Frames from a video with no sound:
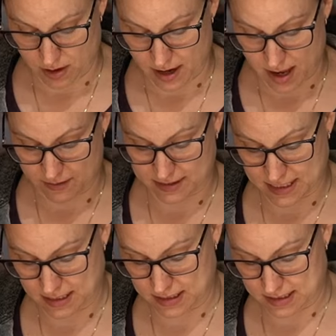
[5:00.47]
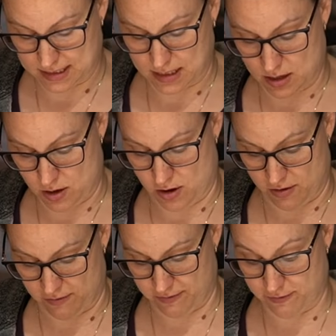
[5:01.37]
I have a tendency
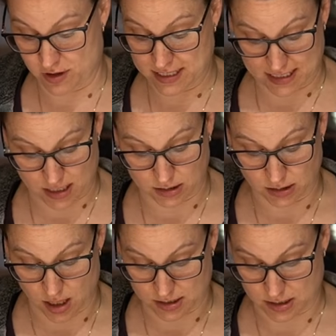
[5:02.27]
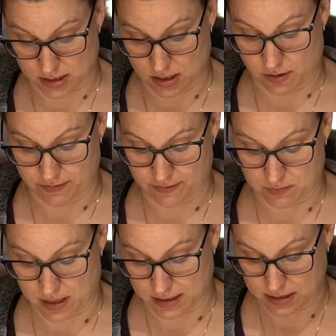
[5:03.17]
of freezing lots of stuff,
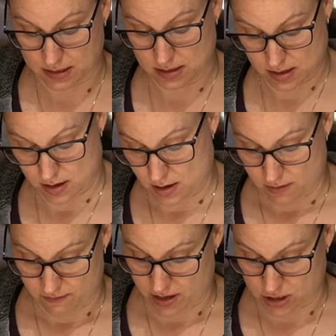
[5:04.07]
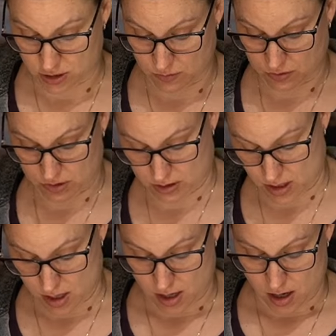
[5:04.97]
meat, vegetables,
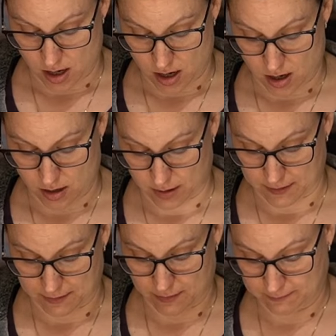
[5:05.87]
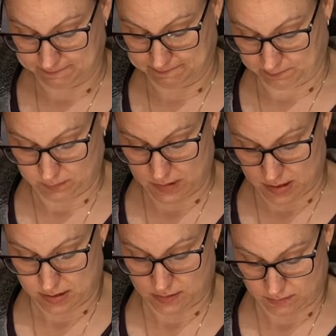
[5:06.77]

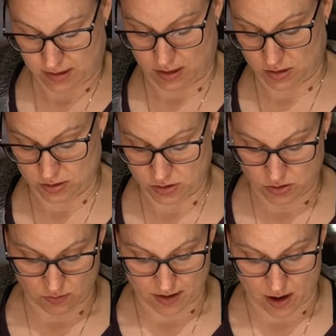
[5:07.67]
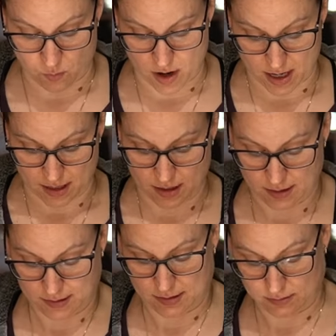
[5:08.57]
like so that when
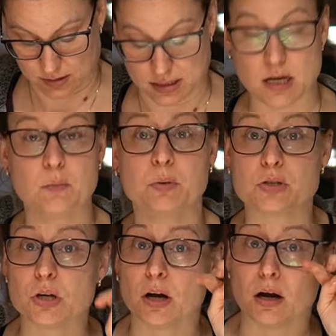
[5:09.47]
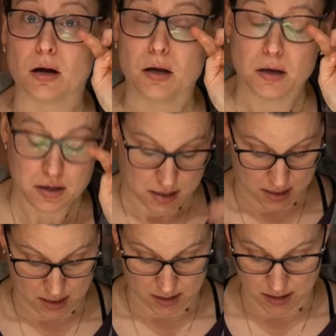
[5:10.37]
the temperature
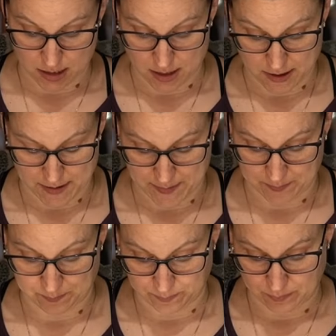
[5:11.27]
in the